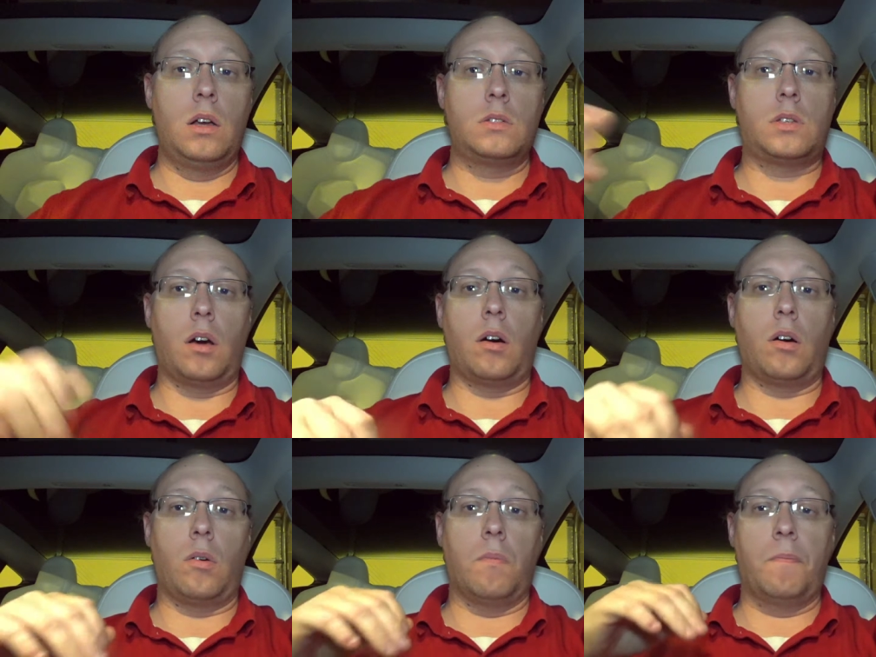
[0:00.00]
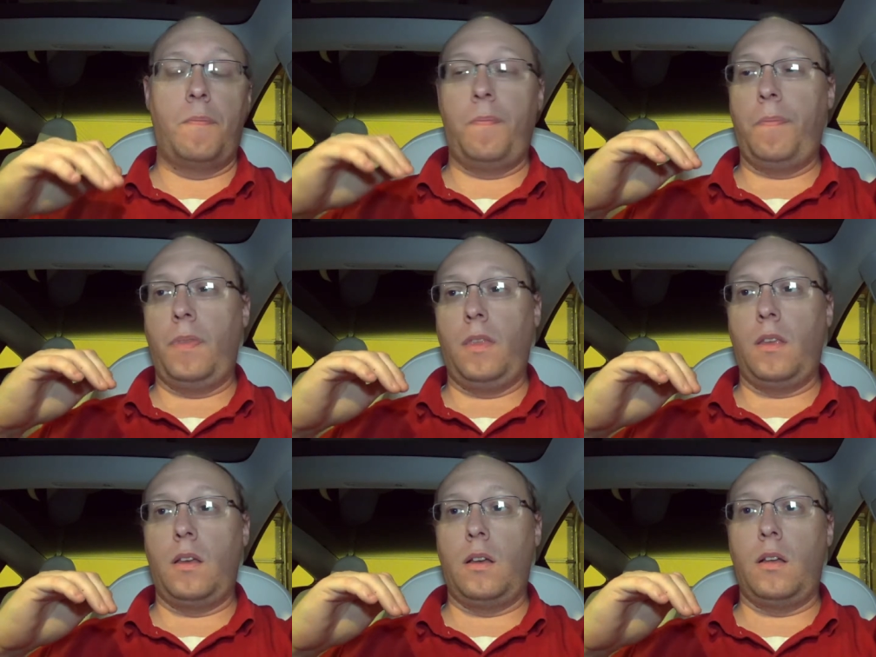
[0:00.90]
So
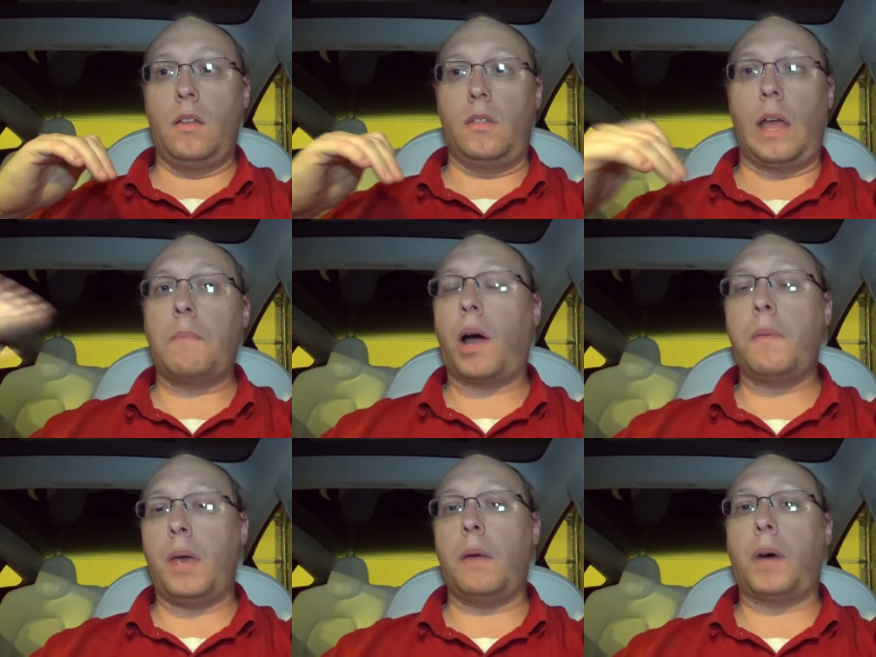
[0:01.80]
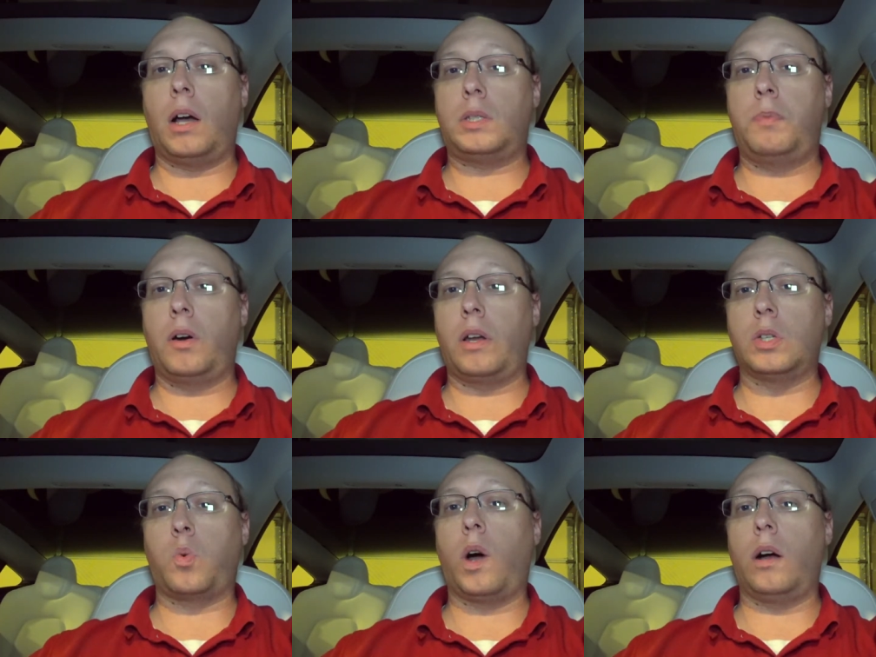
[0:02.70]
that might be a possibility
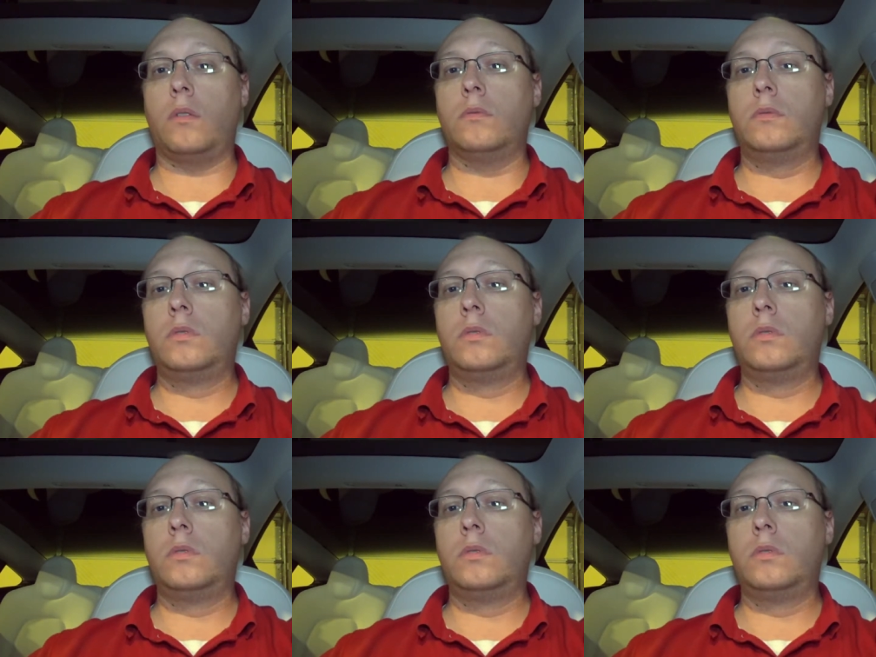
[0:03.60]
as well.